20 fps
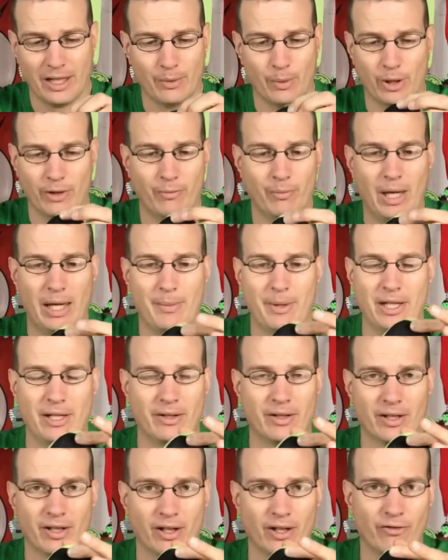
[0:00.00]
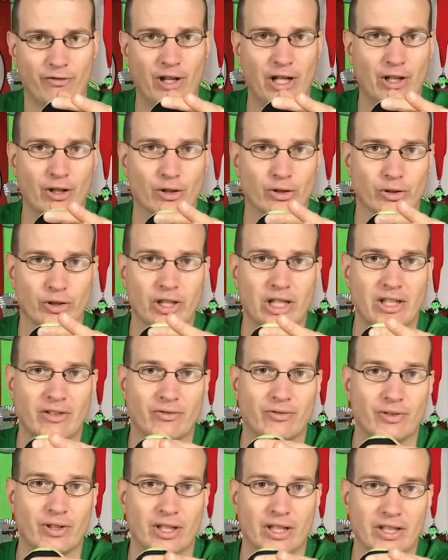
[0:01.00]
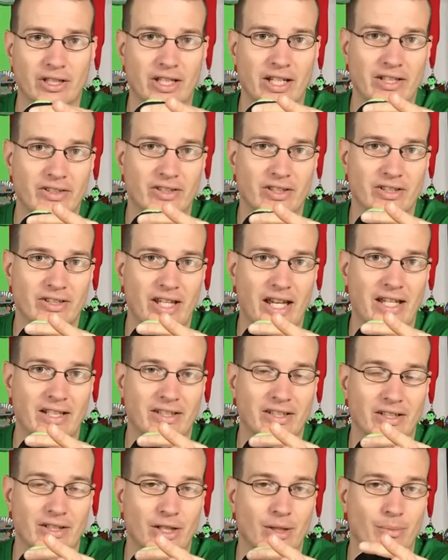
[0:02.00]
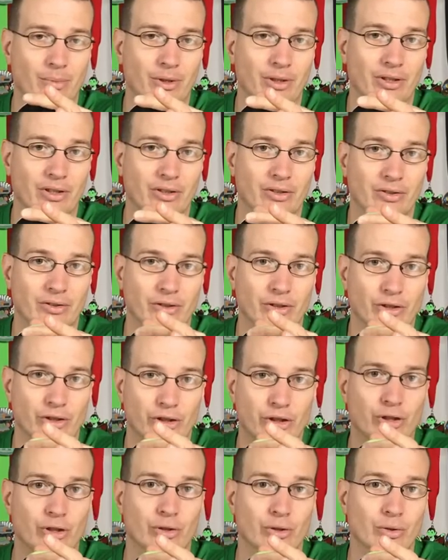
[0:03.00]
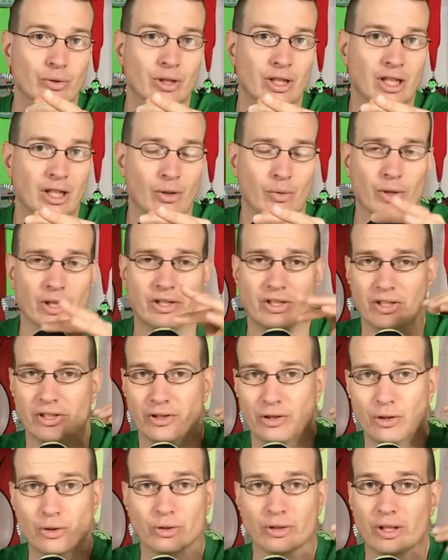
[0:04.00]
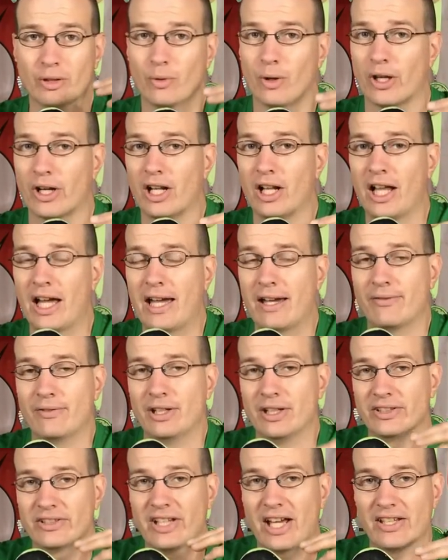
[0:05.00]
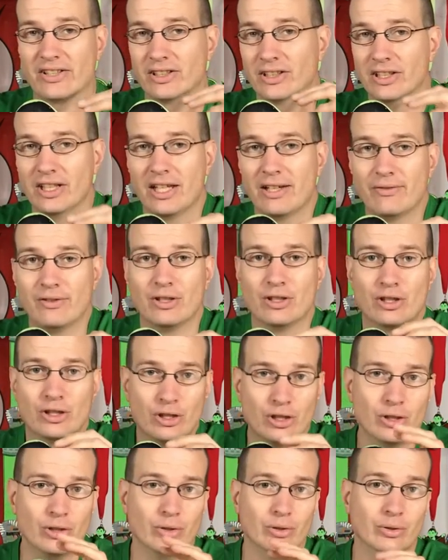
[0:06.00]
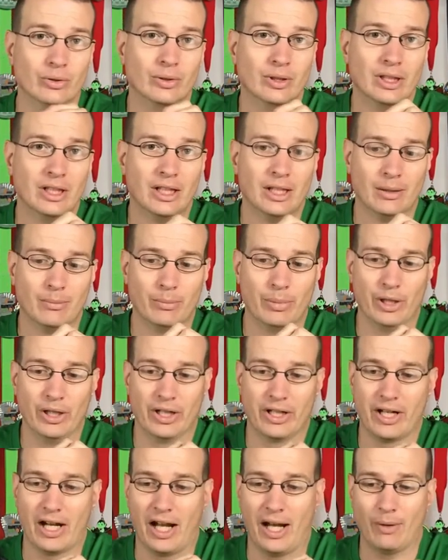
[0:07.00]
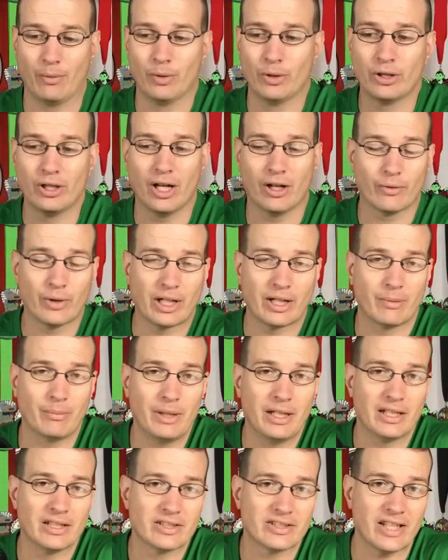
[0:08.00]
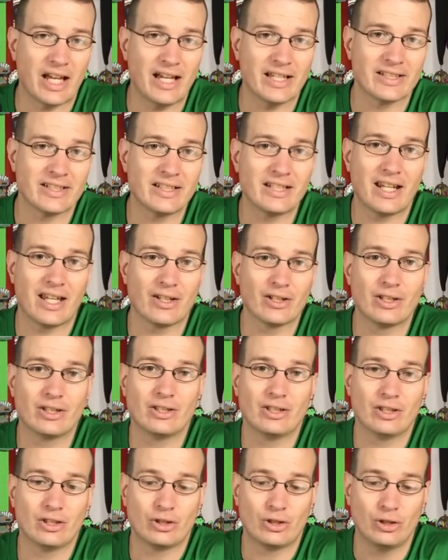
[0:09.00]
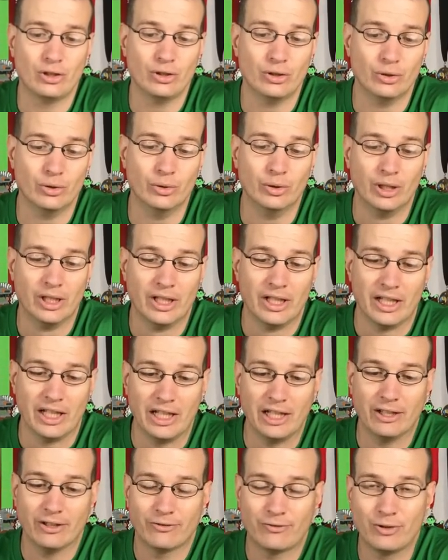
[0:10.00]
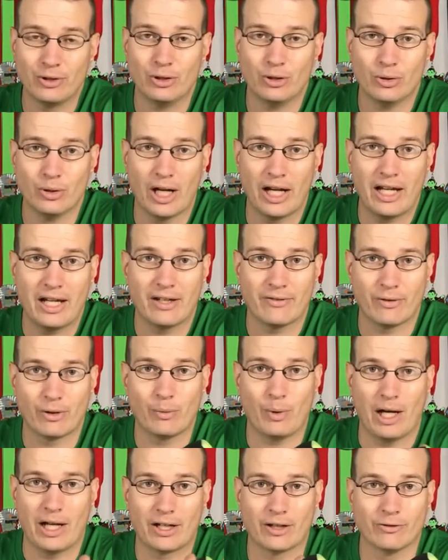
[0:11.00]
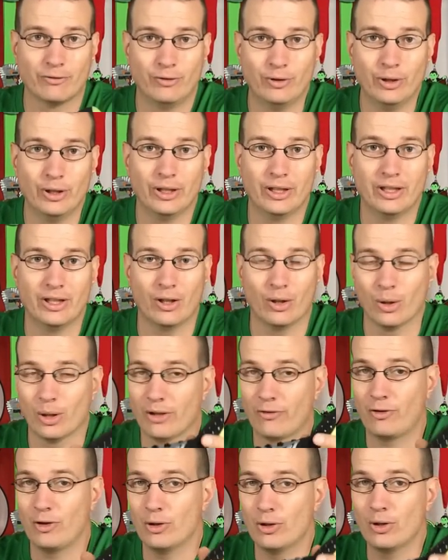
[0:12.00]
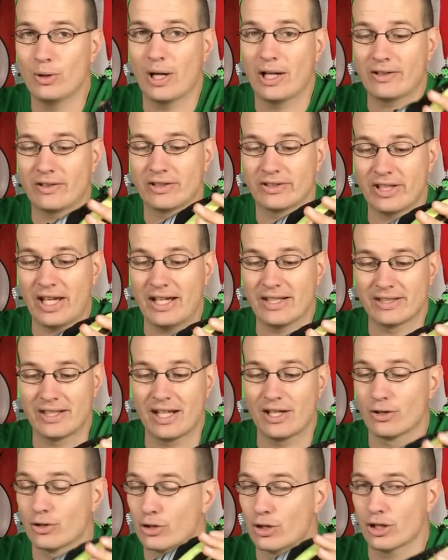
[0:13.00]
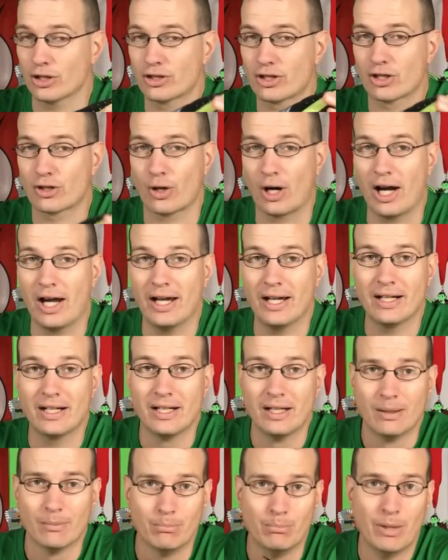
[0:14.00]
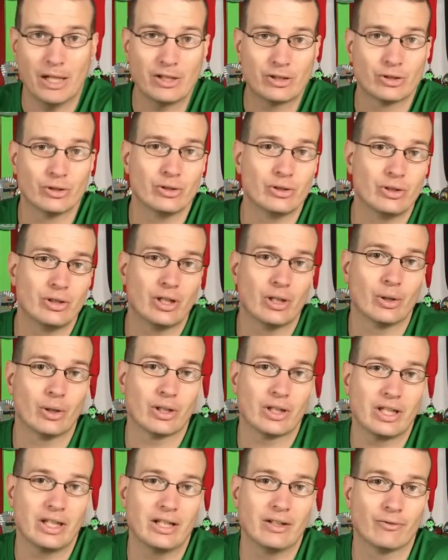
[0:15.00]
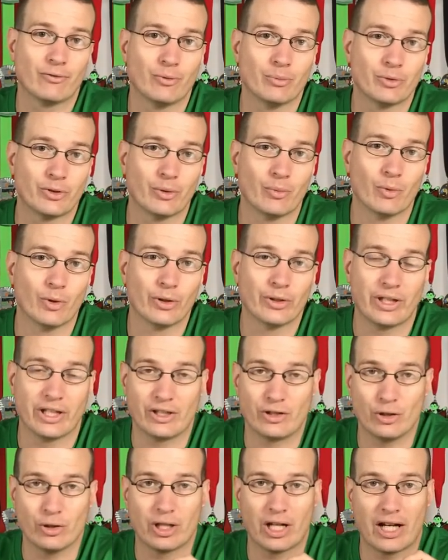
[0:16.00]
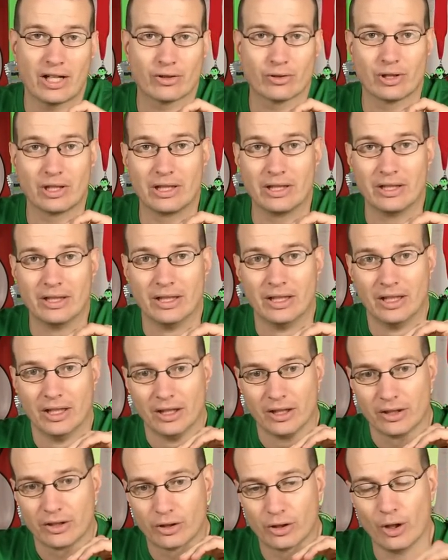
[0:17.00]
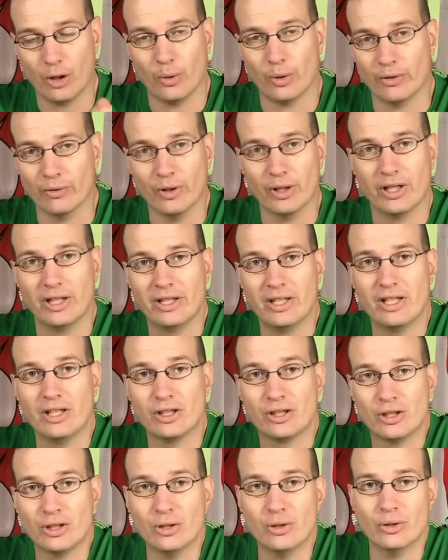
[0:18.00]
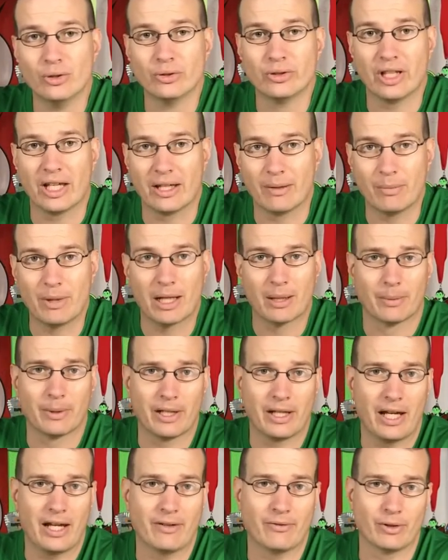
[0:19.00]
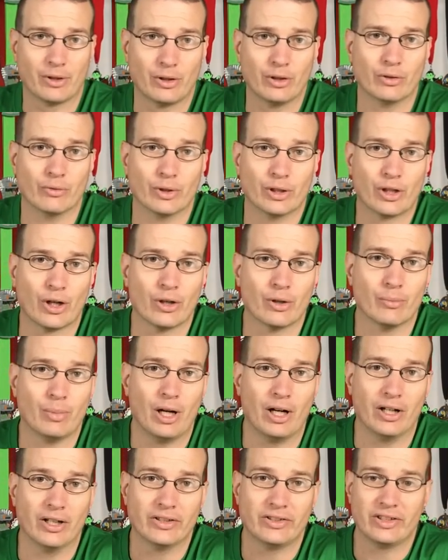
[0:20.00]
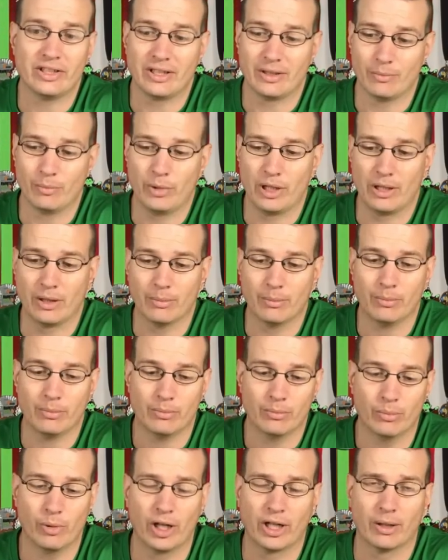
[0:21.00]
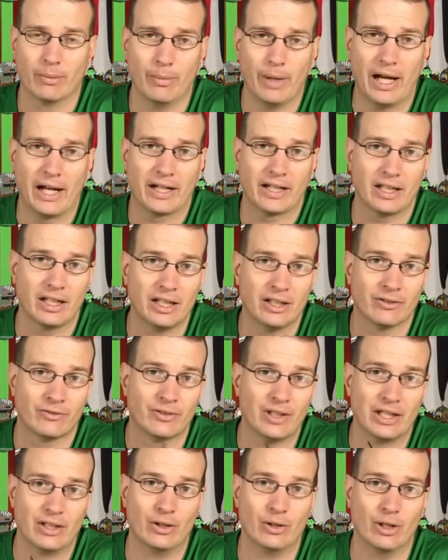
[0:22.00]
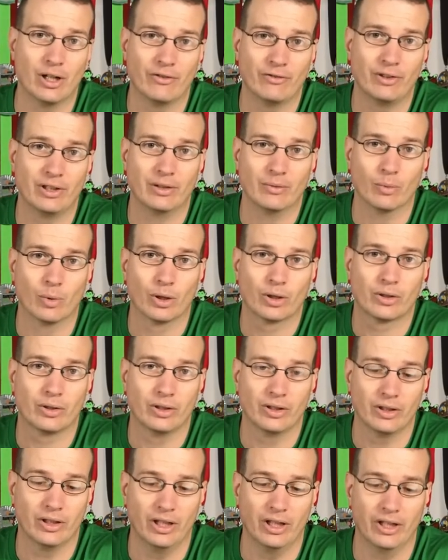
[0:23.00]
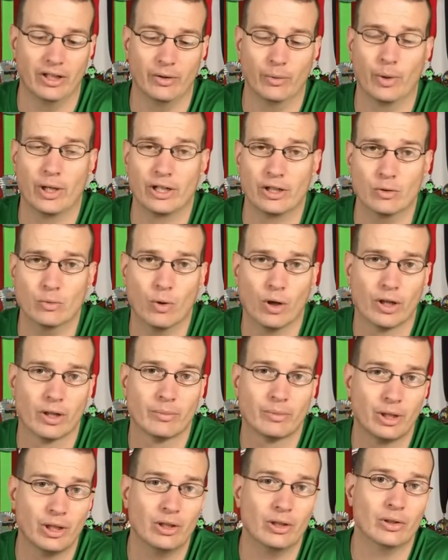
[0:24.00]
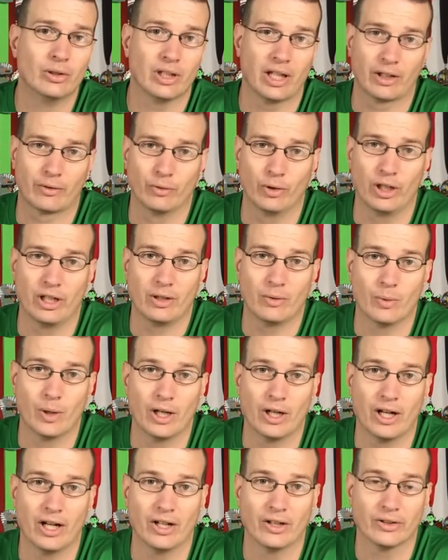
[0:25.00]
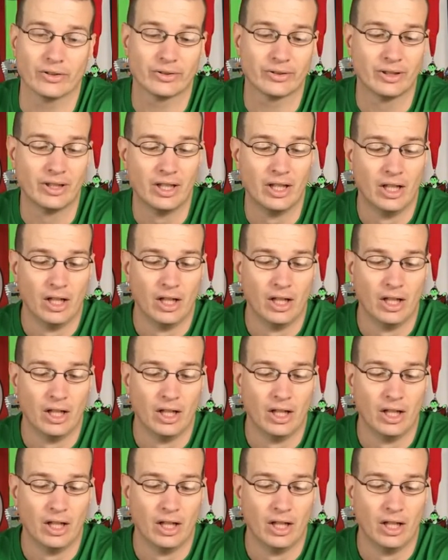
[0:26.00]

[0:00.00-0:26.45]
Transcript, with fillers: and with maybe a finger's length distance at the tip of the shoe, which is usually what I'll have in a size 11 shoe. But I would not recommend sizing down in this shoe if you have a wider foot, or if you do have to size down just to try it. Make sure you go get it from somewhere that you can actually go and run in these shoes and be able to have a good return policy and bring them back if they do not fit and work the way you want them to, like running warehouse.